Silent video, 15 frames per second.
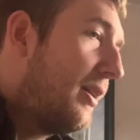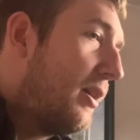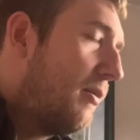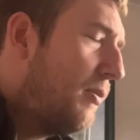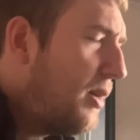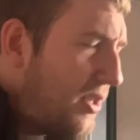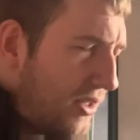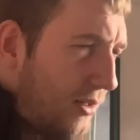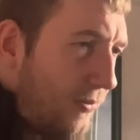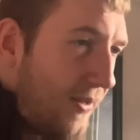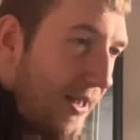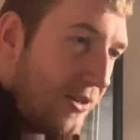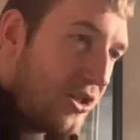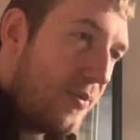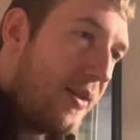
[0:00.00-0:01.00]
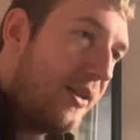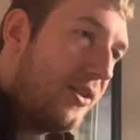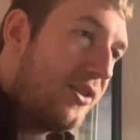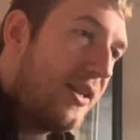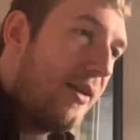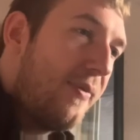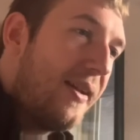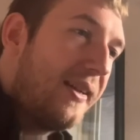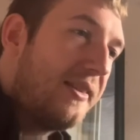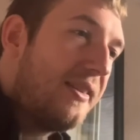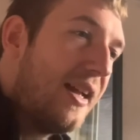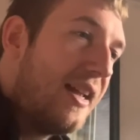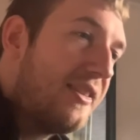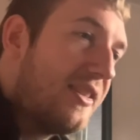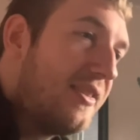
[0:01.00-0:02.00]
But it's lovely actually, I mean, because you have Anton,
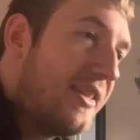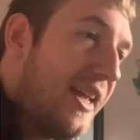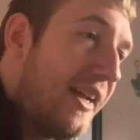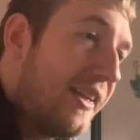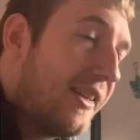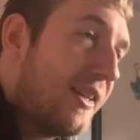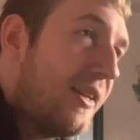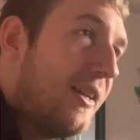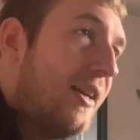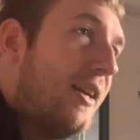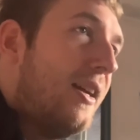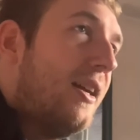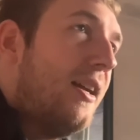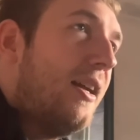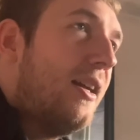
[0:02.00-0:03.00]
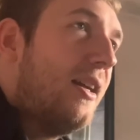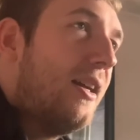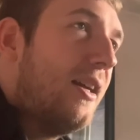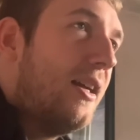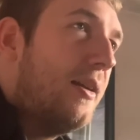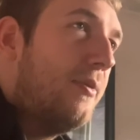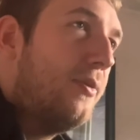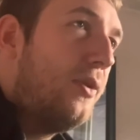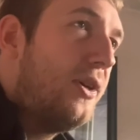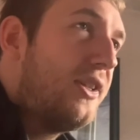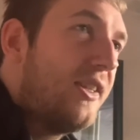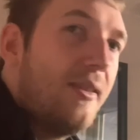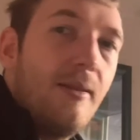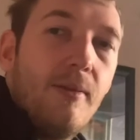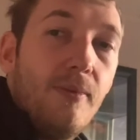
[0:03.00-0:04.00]
Ant and Dec um,
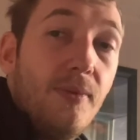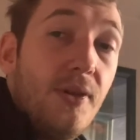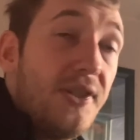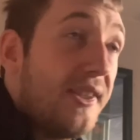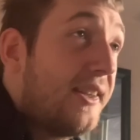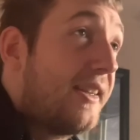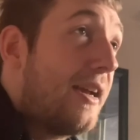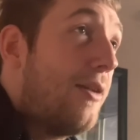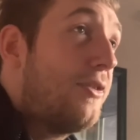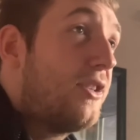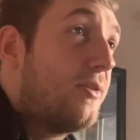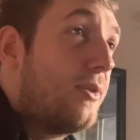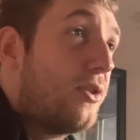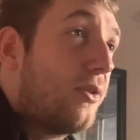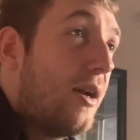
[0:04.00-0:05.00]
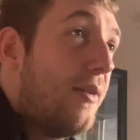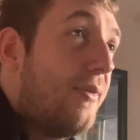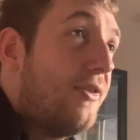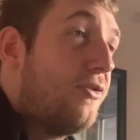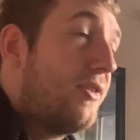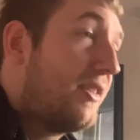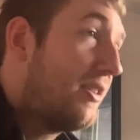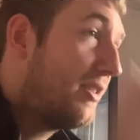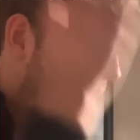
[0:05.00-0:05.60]
voicing, voicing the characters, which is kind of interesting.